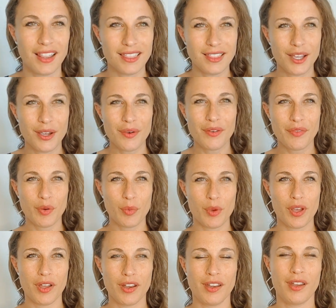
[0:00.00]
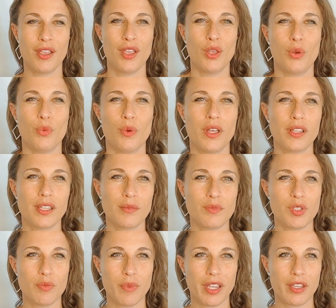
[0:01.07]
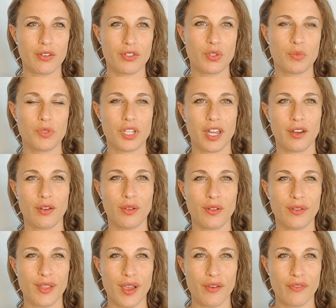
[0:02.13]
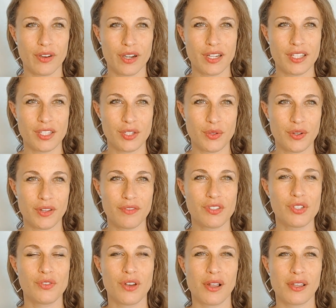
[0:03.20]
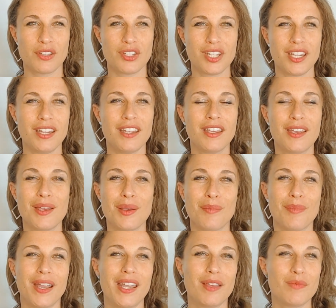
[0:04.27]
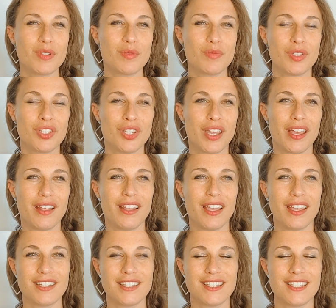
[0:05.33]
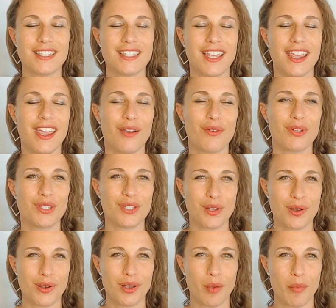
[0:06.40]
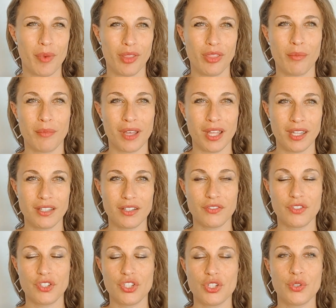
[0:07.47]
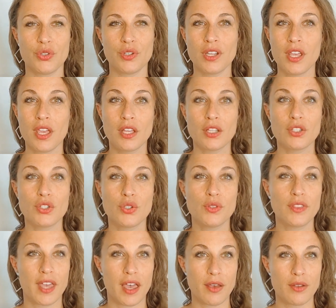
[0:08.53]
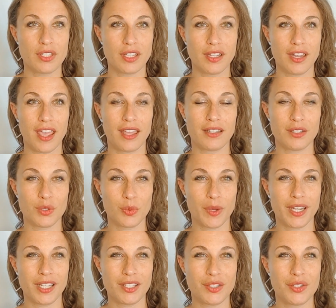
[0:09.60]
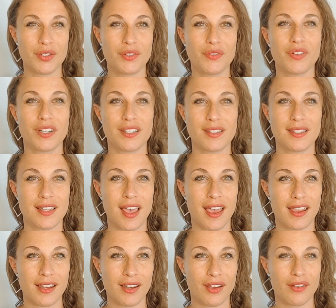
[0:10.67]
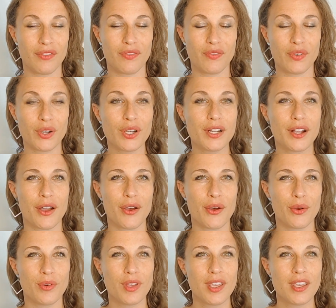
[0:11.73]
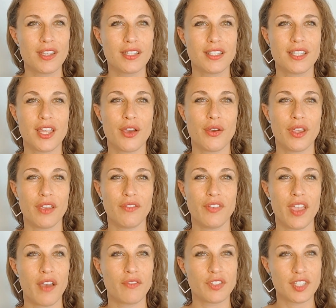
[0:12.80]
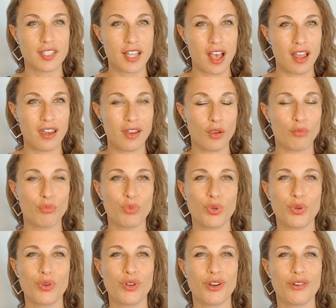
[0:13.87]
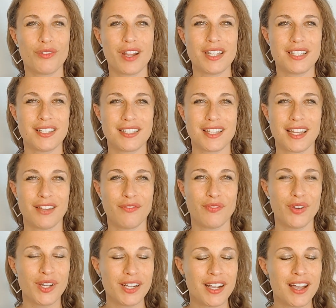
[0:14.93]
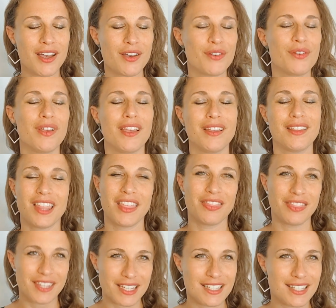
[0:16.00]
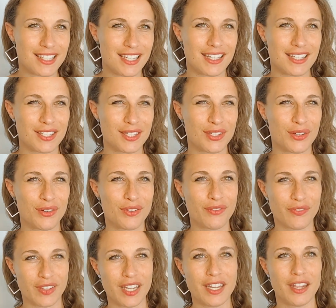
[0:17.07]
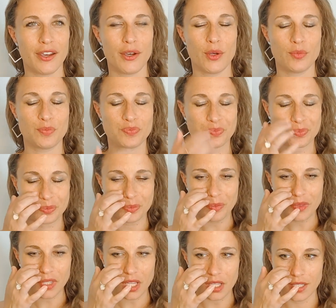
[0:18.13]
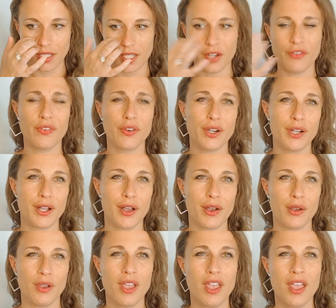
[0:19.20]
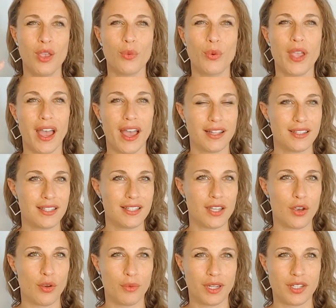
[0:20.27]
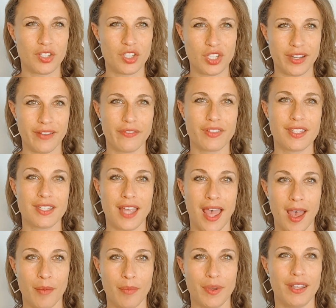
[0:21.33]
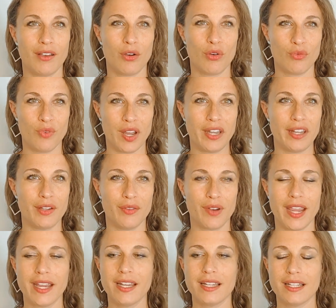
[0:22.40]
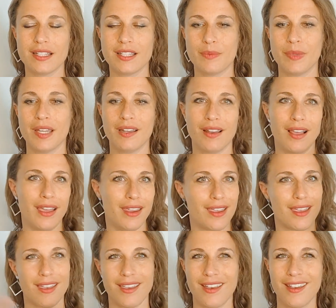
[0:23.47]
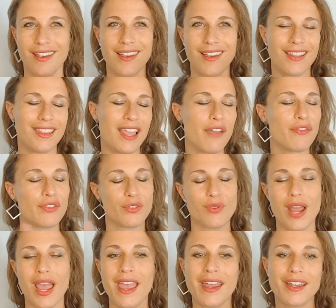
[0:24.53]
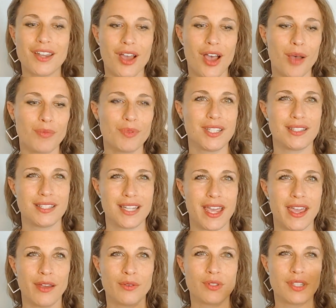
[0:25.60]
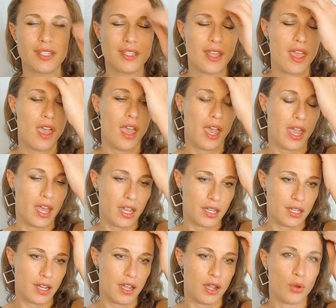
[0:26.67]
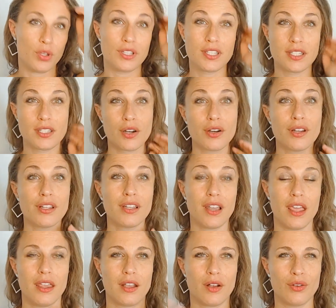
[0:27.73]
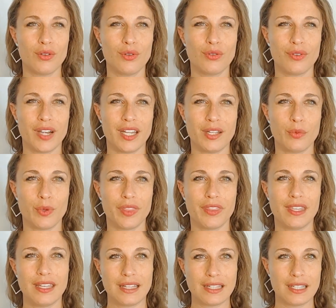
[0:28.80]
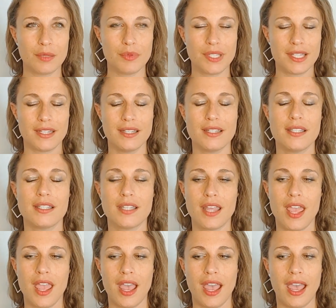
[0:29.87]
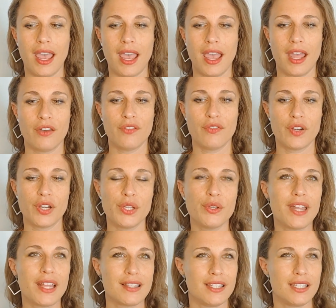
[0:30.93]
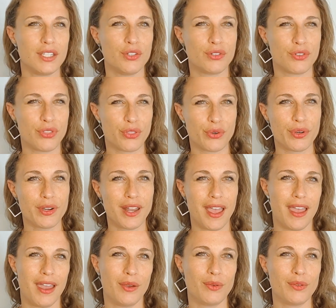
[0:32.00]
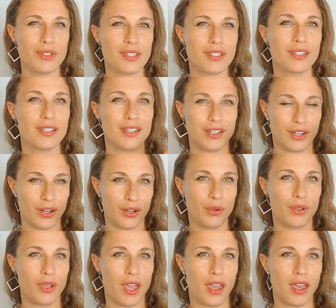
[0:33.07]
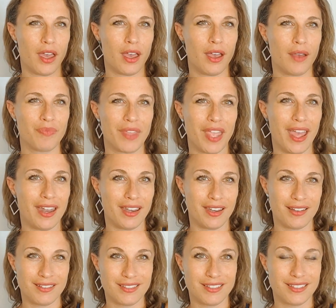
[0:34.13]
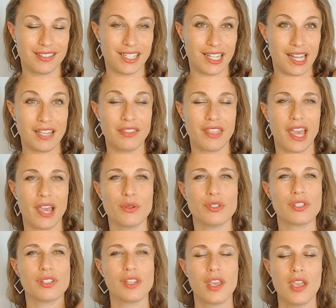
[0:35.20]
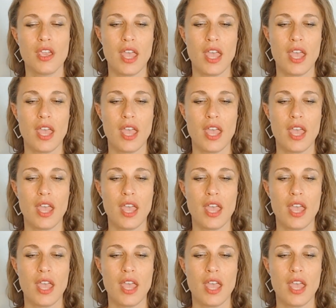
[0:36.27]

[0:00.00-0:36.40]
Hello everyone, welcome to my YouTube channel Love for Intuitive Astrology. My name is Michelle and today I will talk about the month of June 2022 for the sign of Virgo. So if you have sun, moon or rising sign in Virgo, then this is your video. So Virgo, we had so many shifts happening already, right? It's been like left, right, ups and downs, and it started like already with the eclipses. And for you, that's in your third house, you know, and the ninth house.